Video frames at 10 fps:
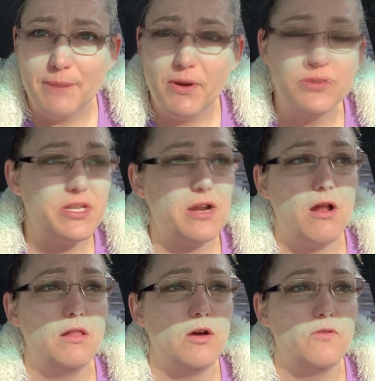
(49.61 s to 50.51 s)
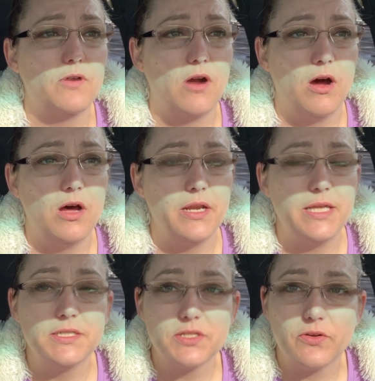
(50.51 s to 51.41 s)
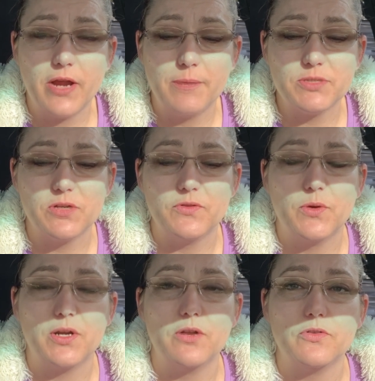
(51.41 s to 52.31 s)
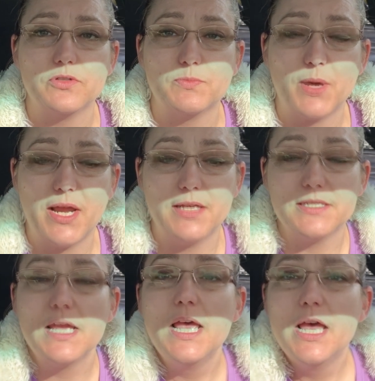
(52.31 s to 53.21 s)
I posted it all over on Instagram, so if you want to know those brands.